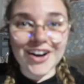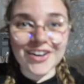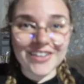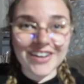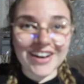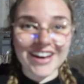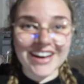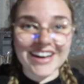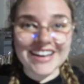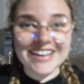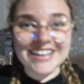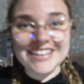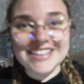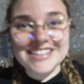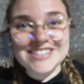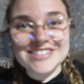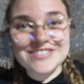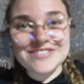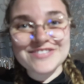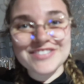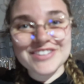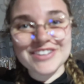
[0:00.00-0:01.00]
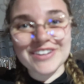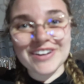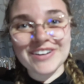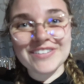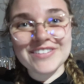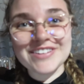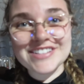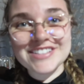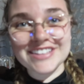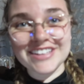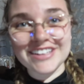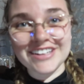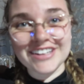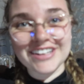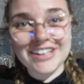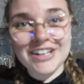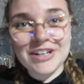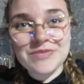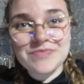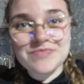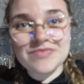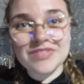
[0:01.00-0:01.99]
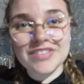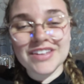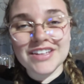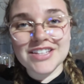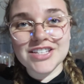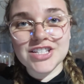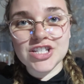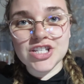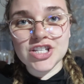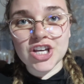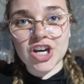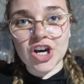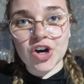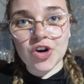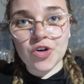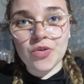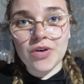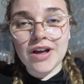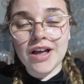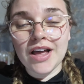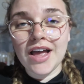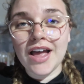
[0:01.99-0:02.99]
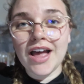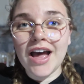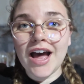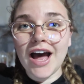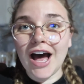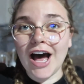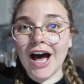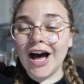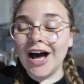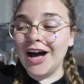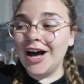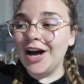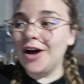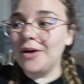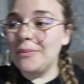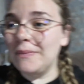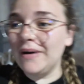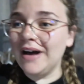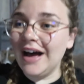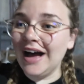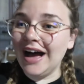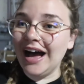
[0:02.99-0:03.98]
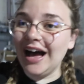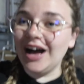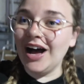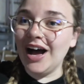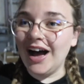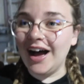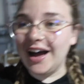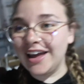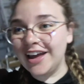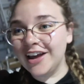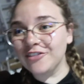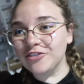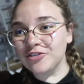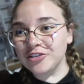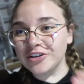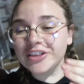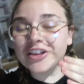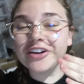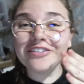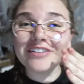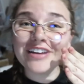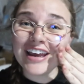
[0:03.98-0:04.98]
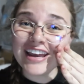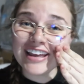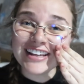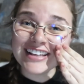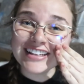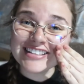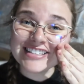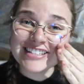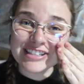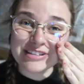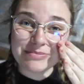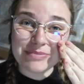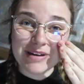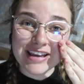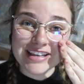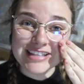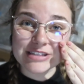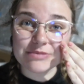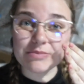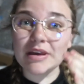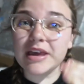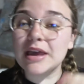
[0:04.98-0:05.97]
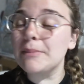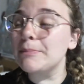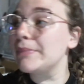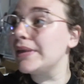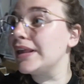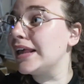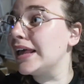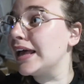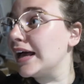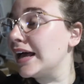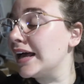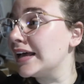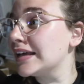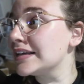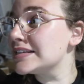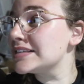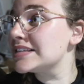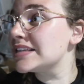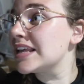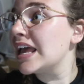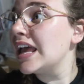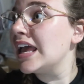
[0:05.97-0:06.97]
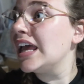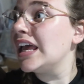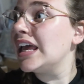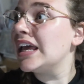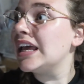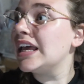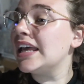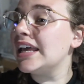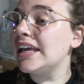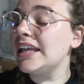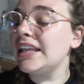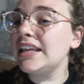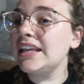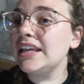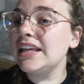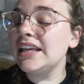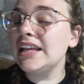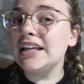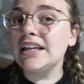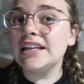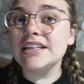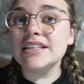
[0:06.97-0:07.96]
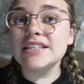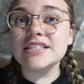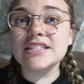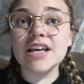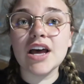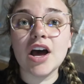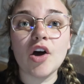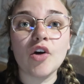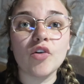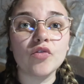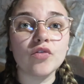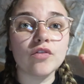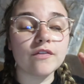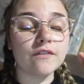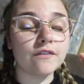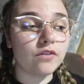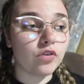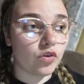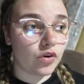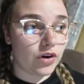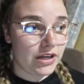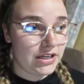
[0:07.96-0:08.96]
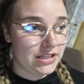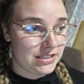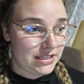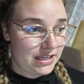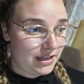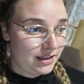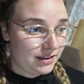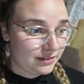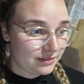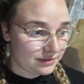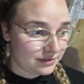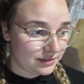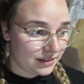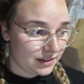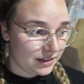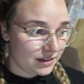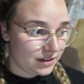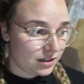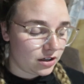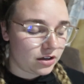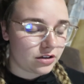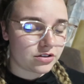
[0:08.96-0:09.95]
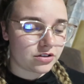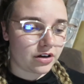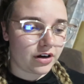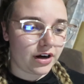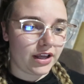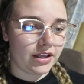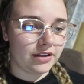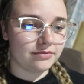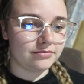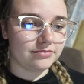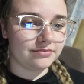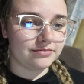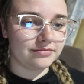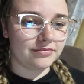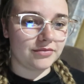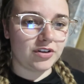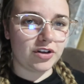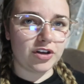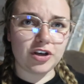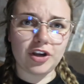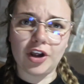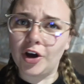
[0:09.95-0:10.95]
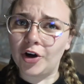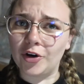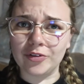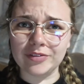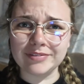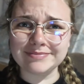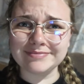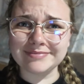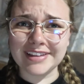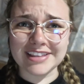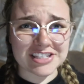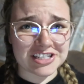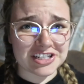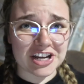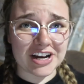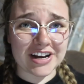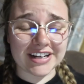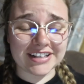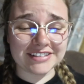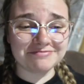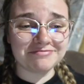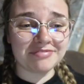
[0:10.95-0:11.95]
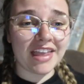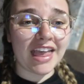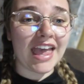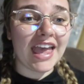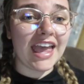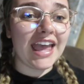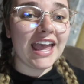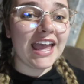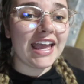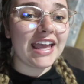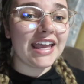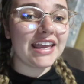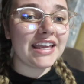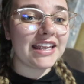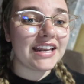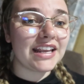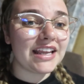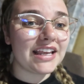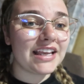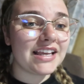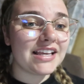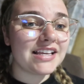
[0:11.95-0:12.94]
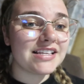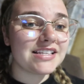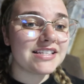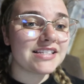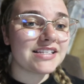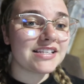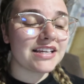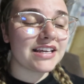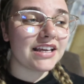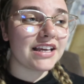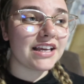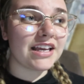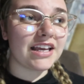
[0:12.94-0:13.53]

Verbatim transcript: Okay, it's a few hours later, so I have relocated to the basement because it is freezing. Sorry, no, it's not. It is